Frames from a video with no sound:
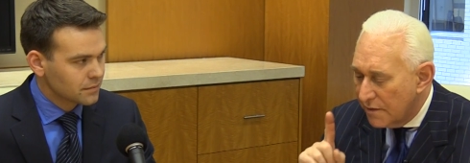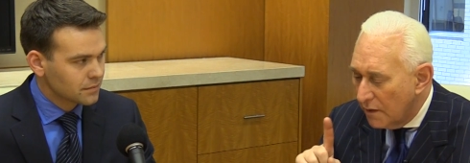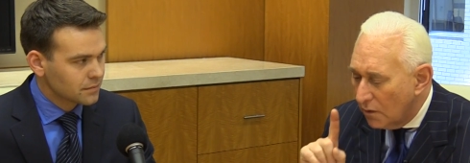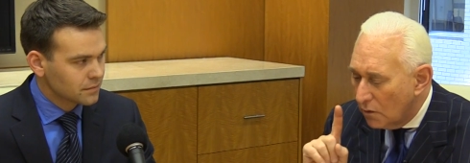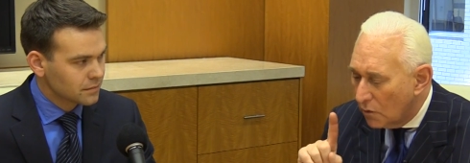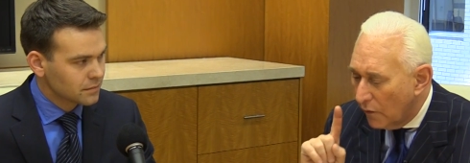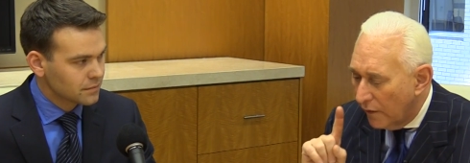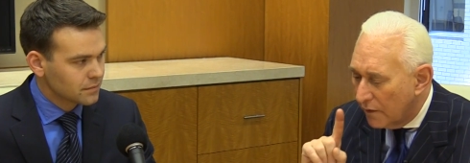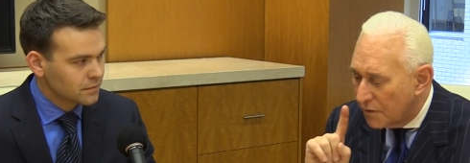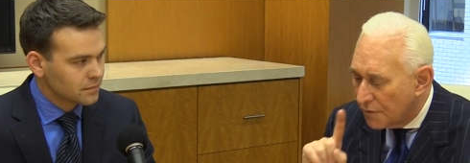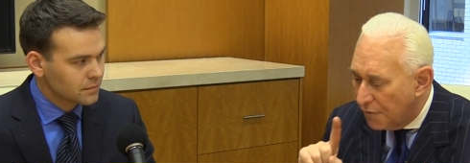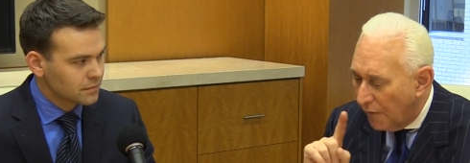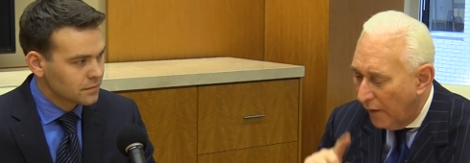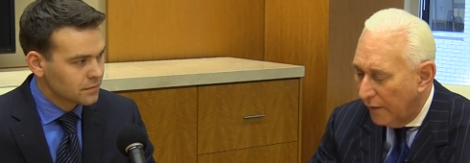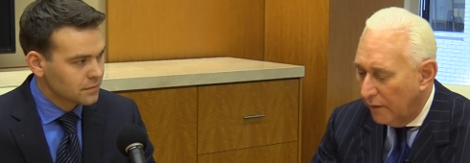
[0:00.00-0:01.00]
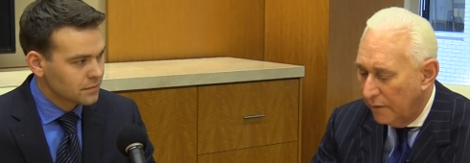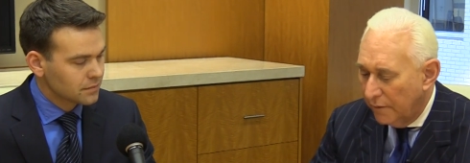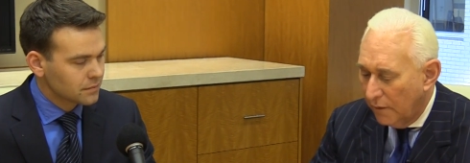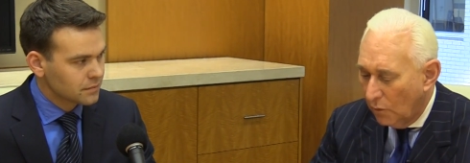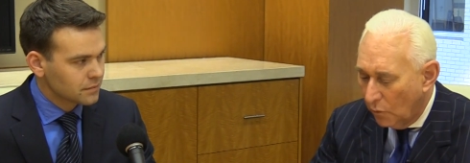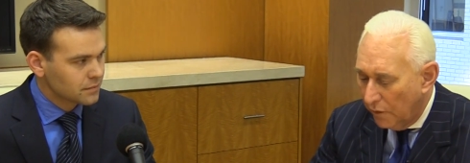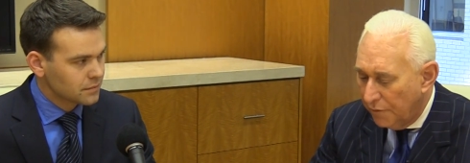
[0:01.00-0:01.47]
Speaker 1: single greatest fight
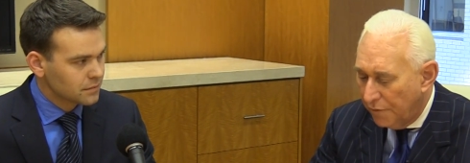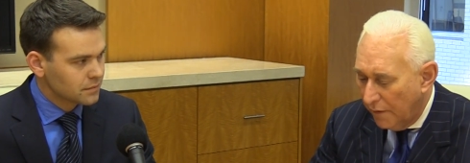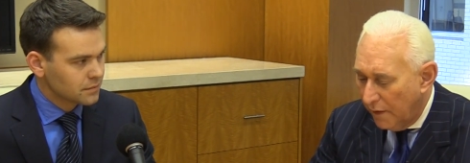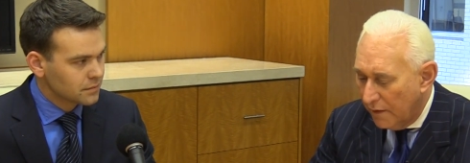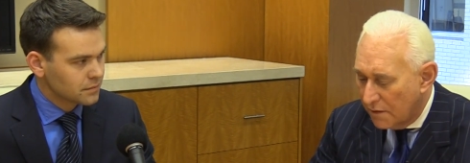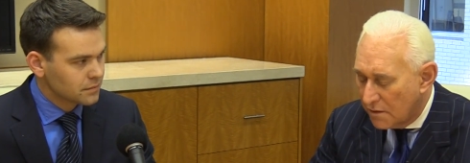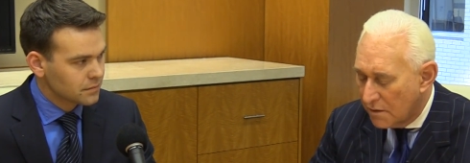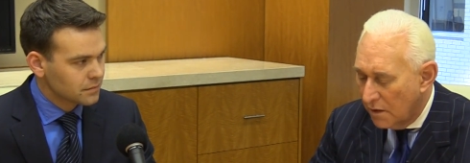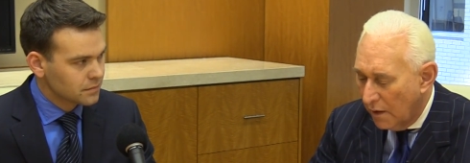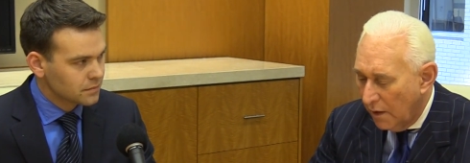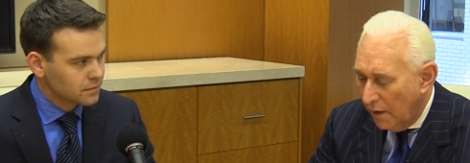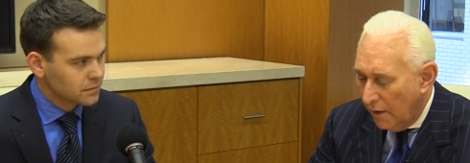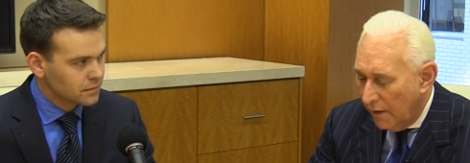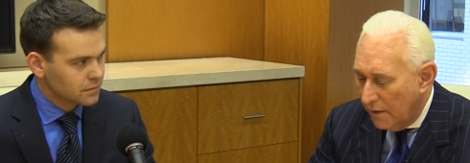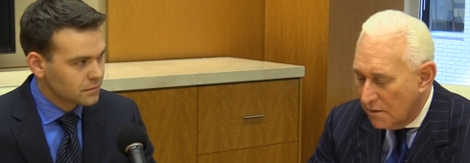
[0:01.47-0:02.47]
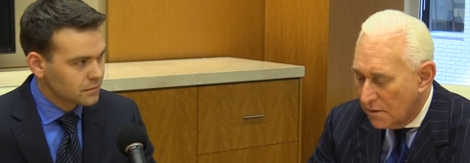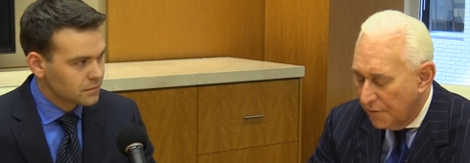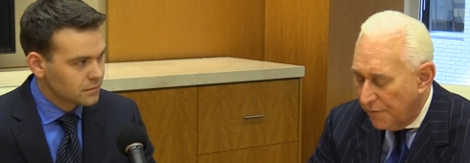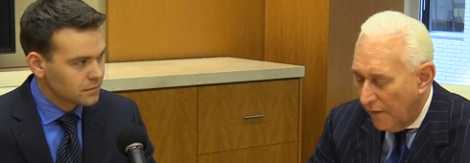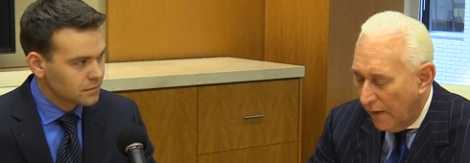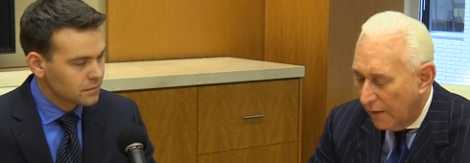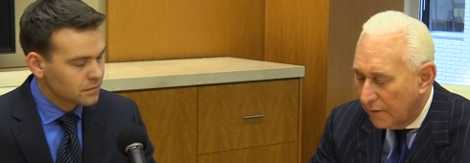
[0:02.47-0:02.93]
that we face is
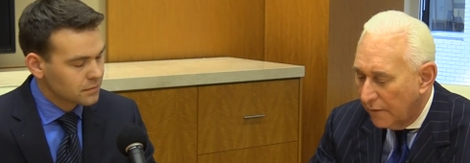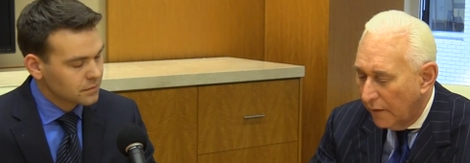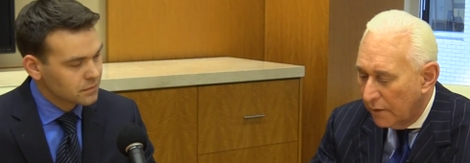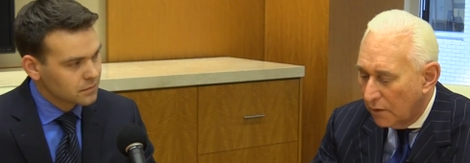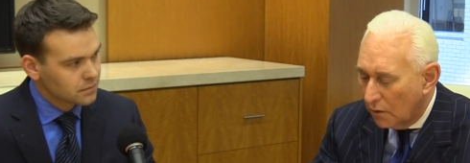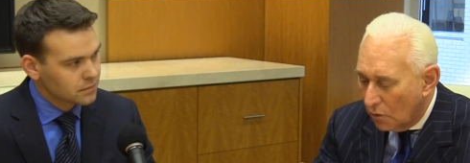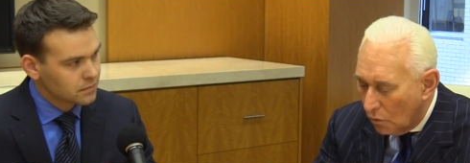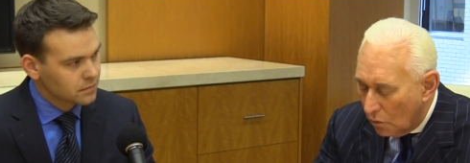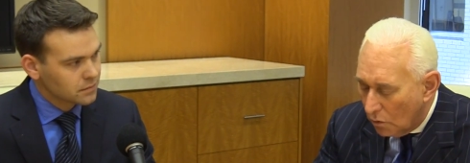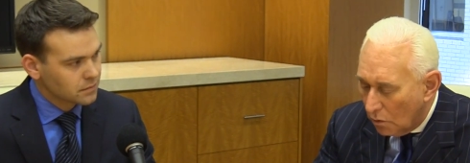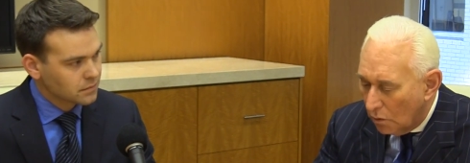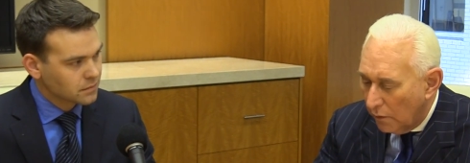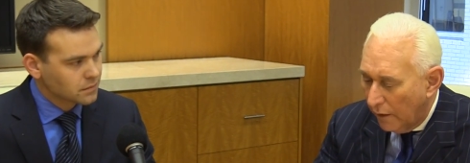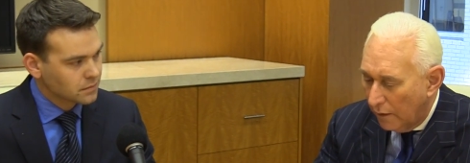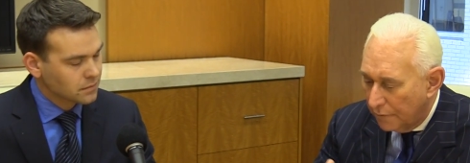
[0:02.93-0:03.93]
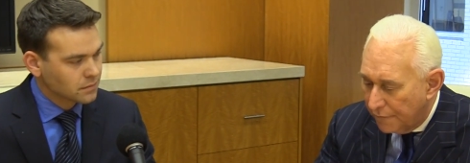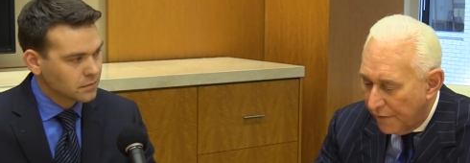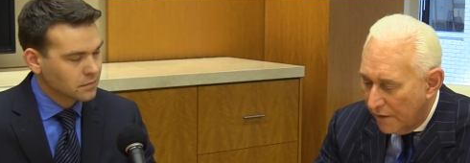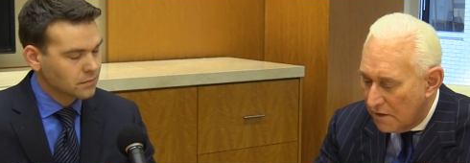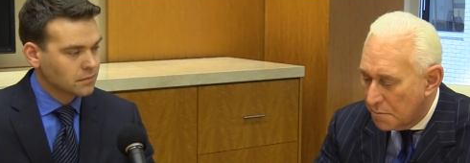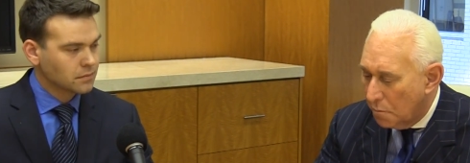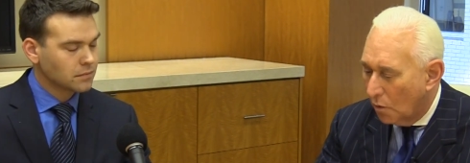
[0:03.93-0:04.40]
the fact that Google and
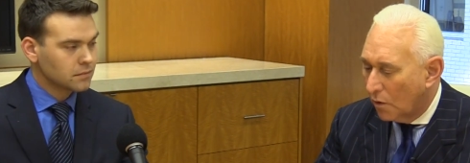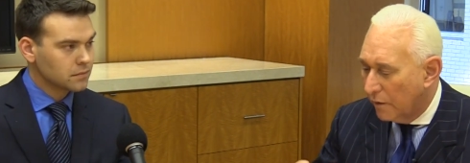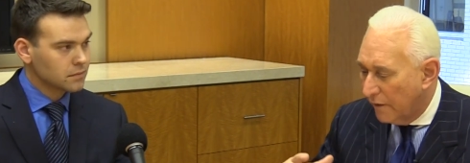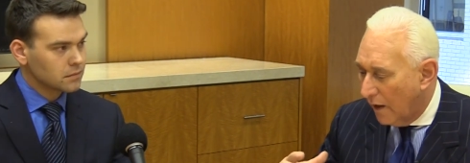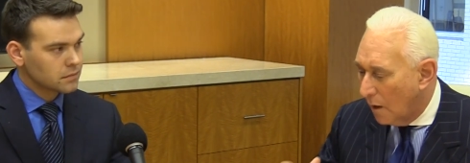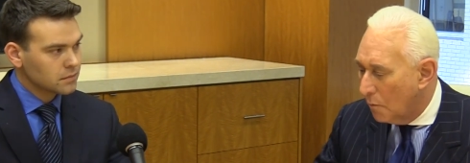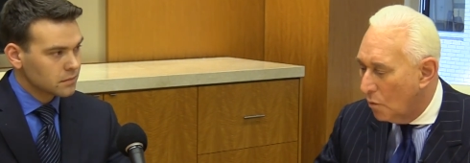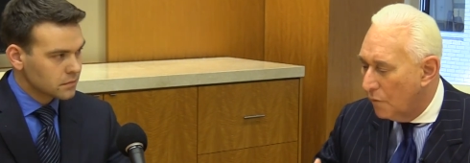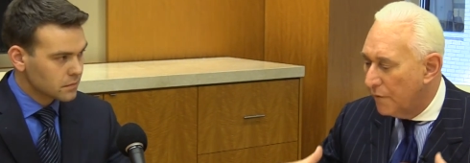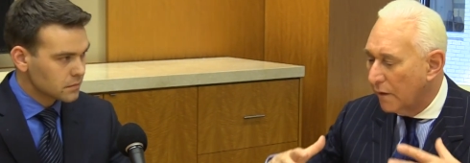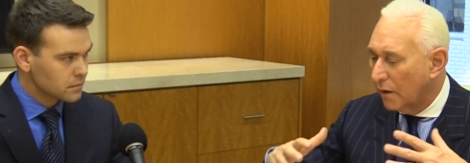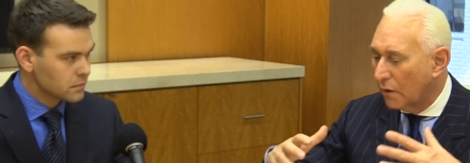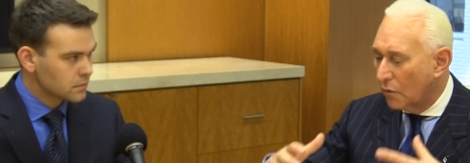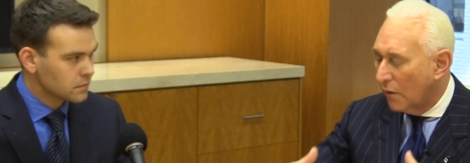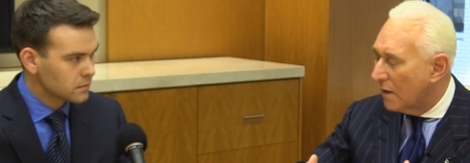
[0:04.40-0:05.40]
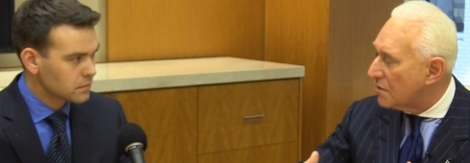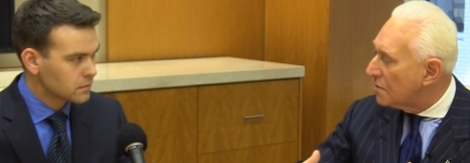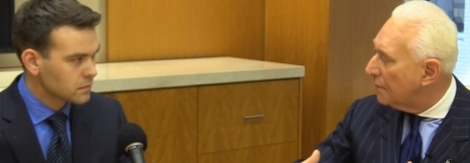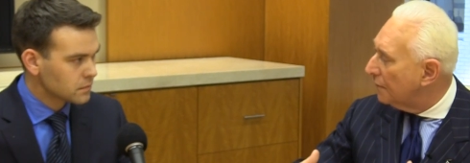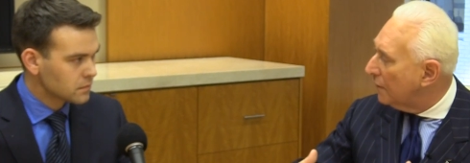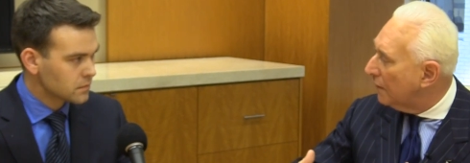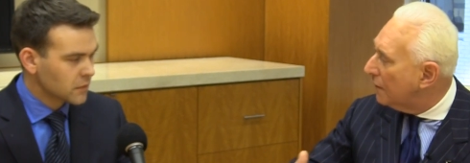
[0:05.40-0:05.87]
Facebook are now moving
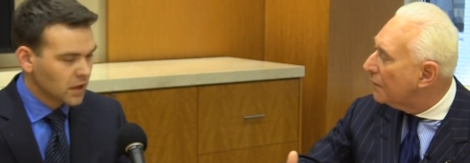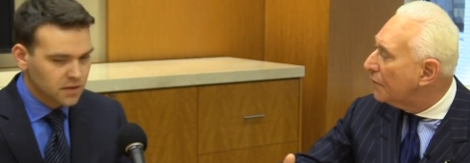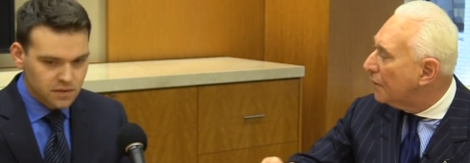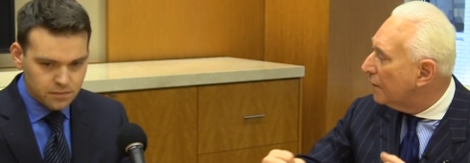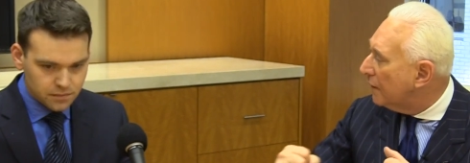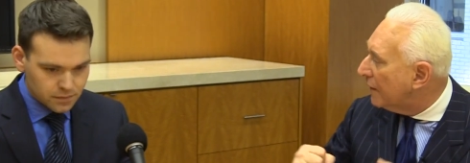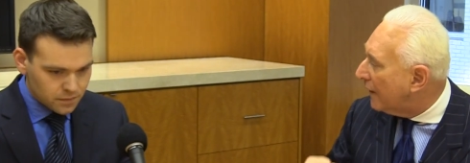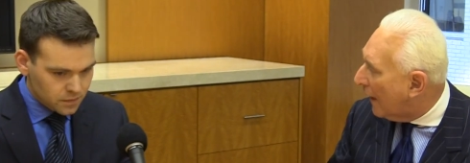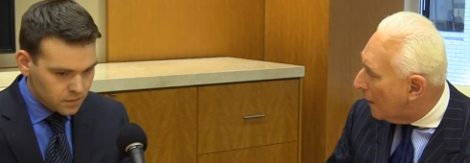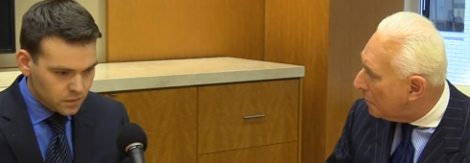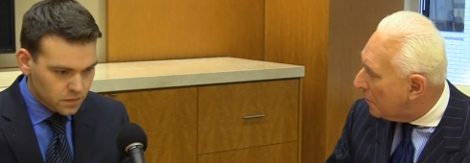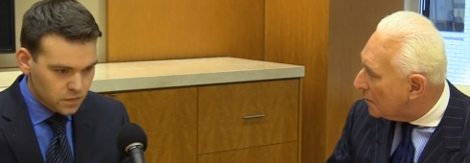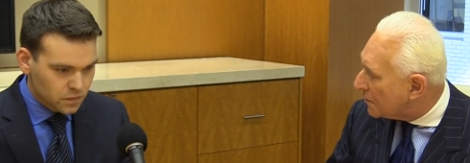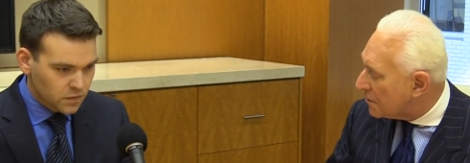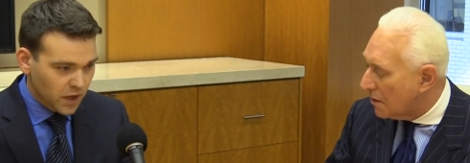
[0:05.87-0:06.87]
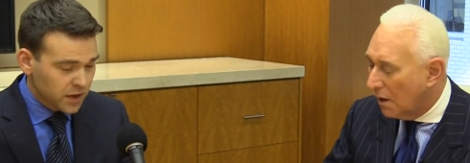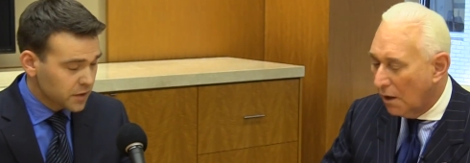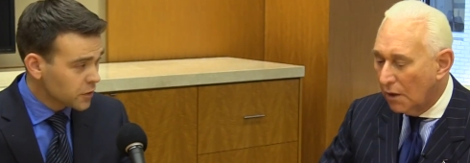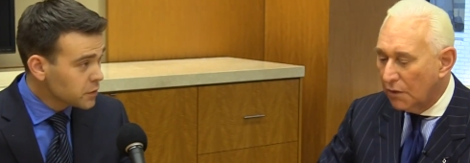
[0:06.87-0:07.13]
aggressively to kneecap us. And